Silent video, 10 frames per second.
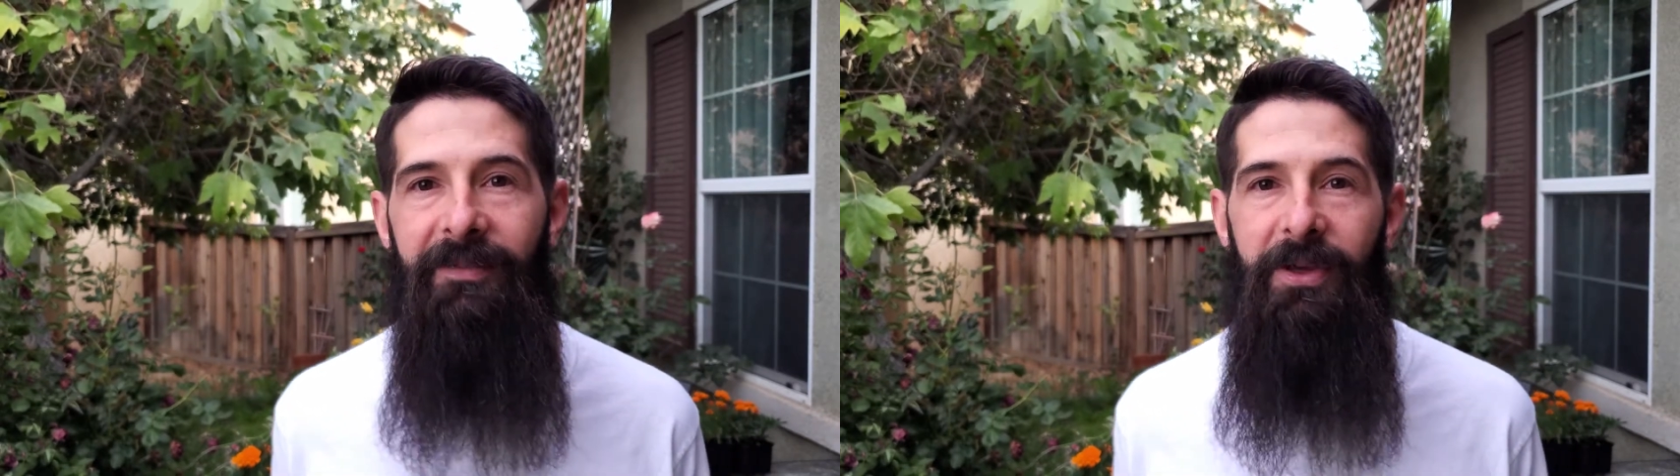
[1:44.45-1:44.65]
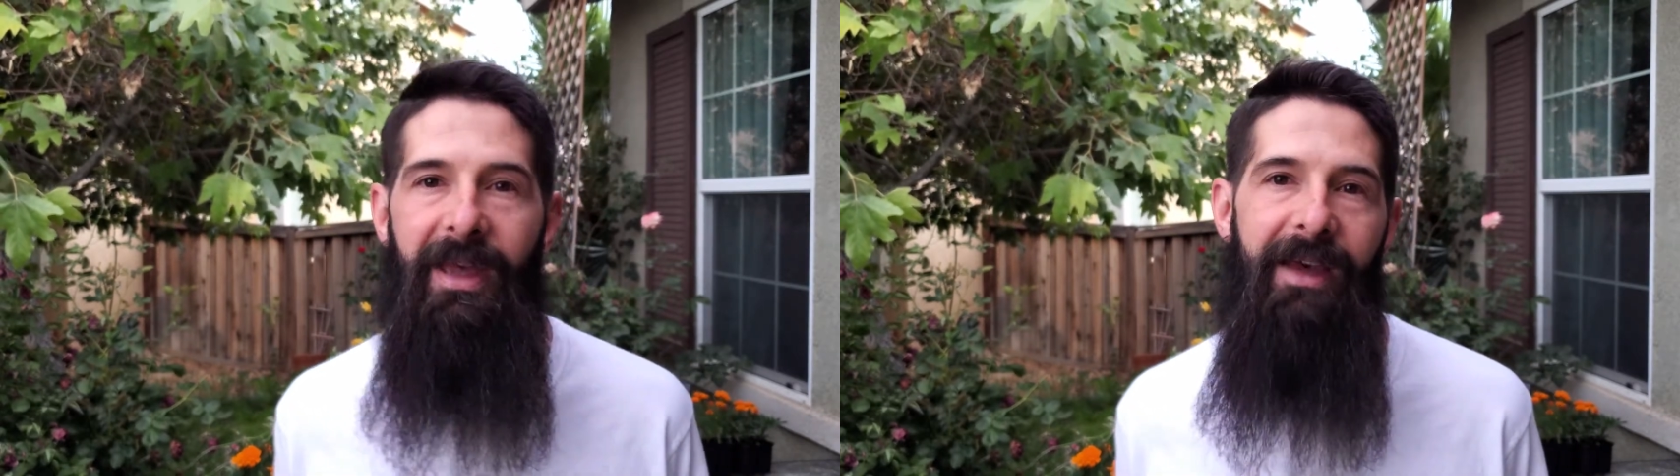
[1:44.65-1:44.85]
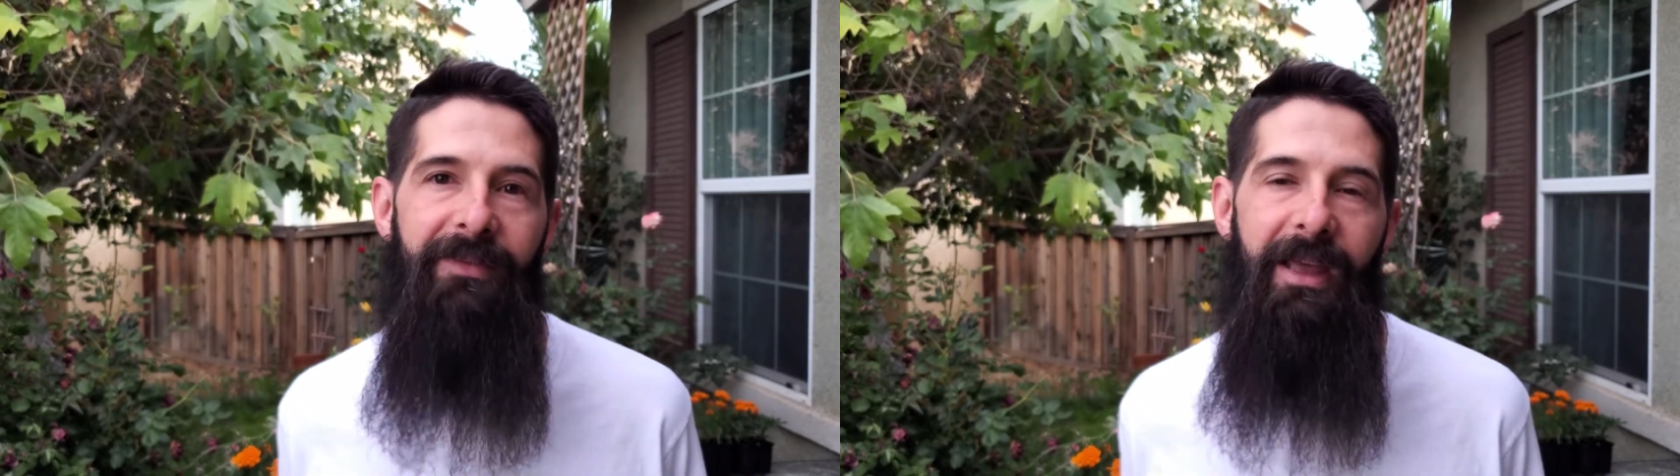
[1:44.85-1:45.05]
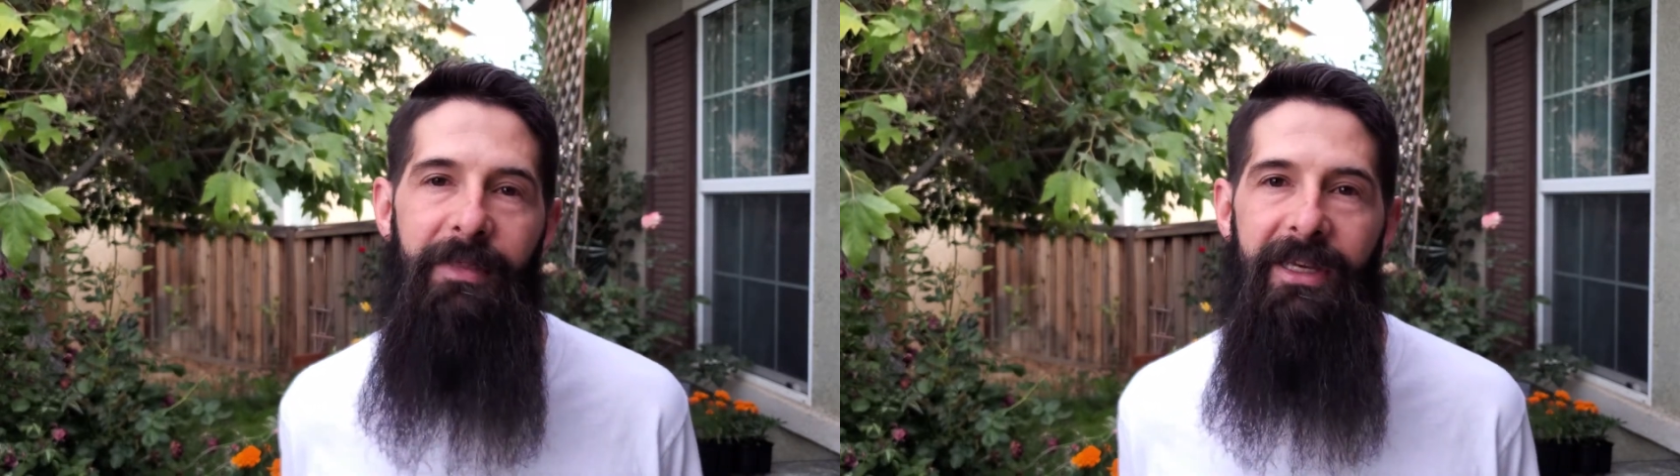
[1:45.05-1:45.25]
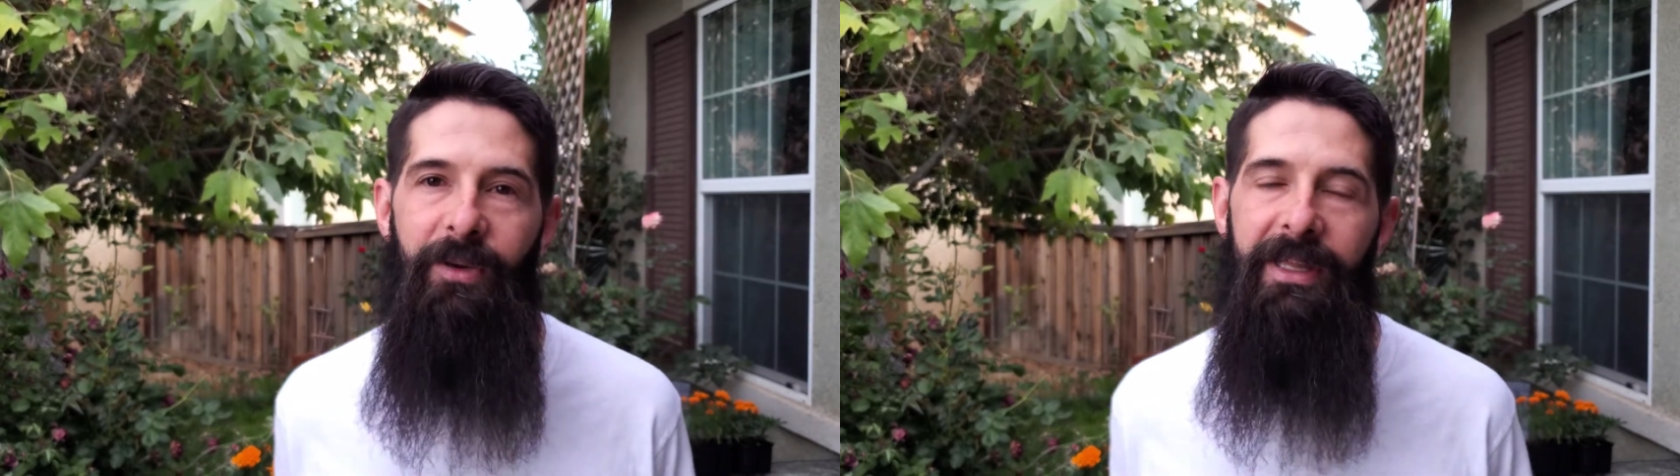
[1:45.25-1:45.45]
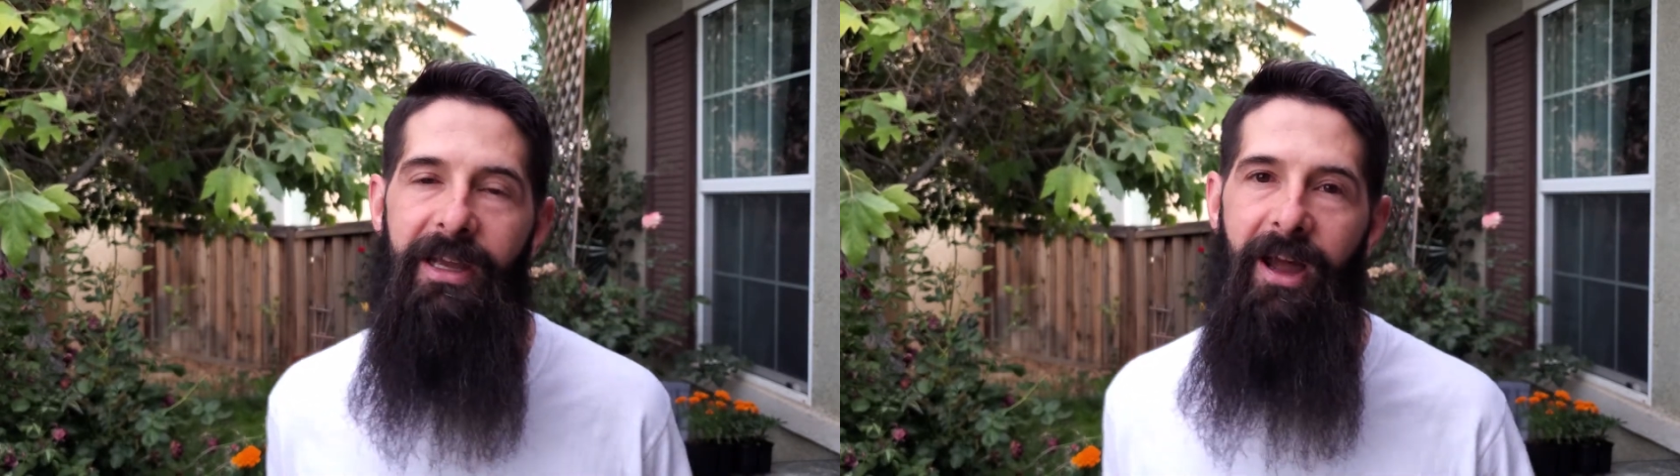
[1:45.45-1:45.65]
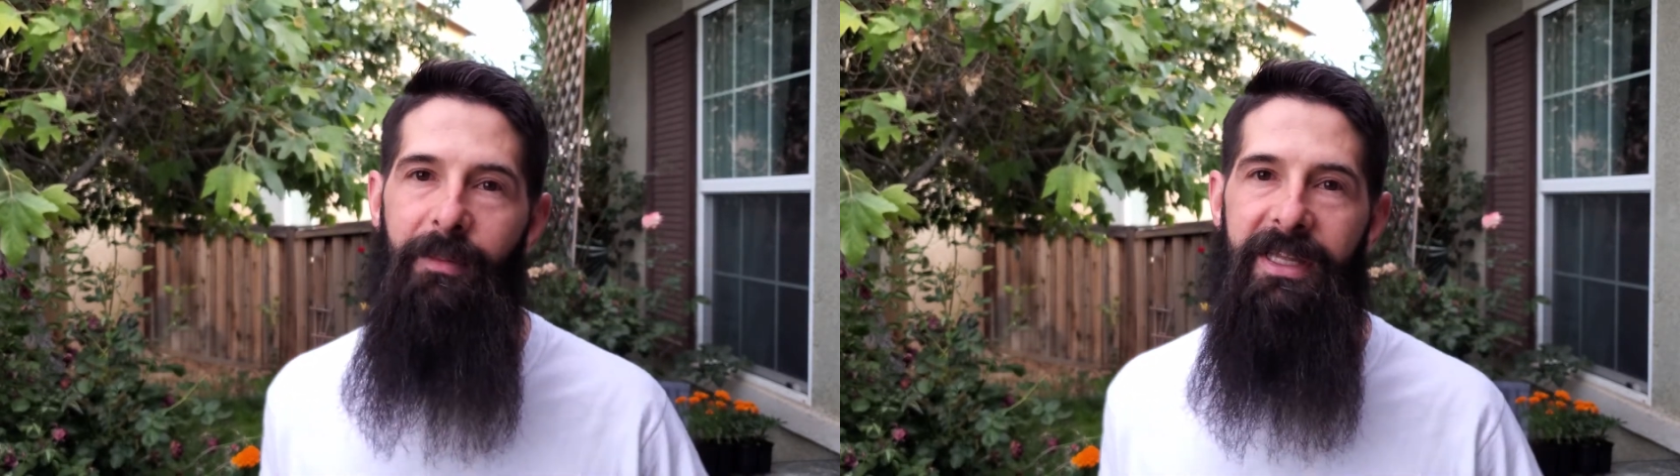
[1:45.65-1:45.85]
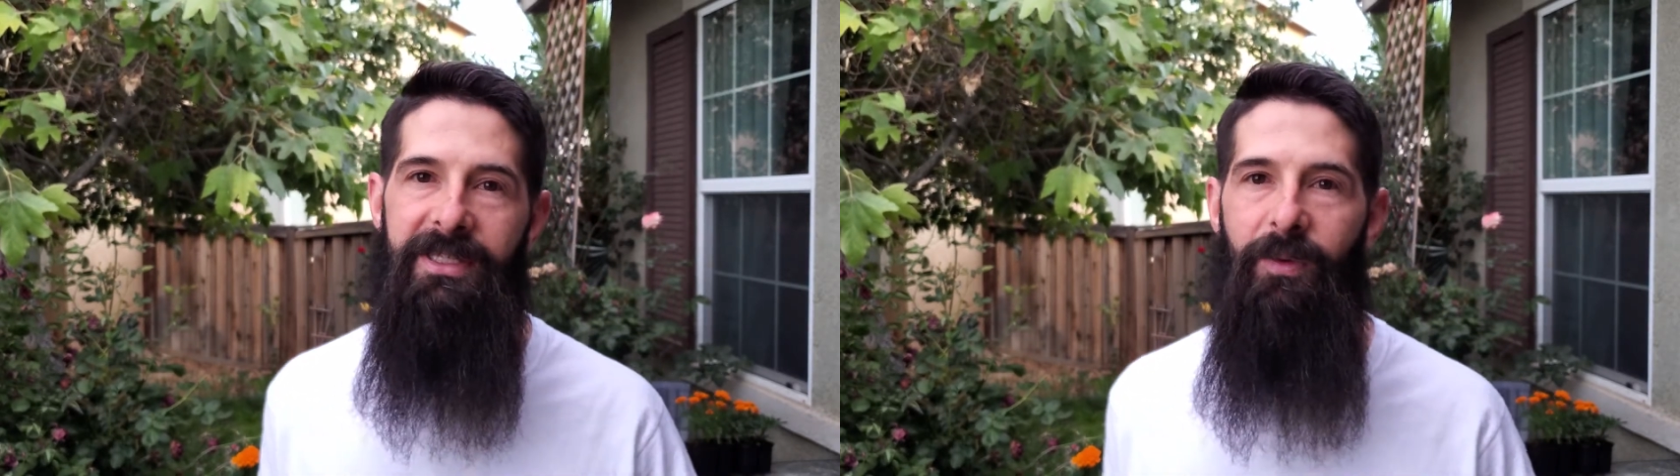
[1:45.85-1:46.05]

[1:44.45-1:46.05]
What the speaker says: If you have, let me know in the comments.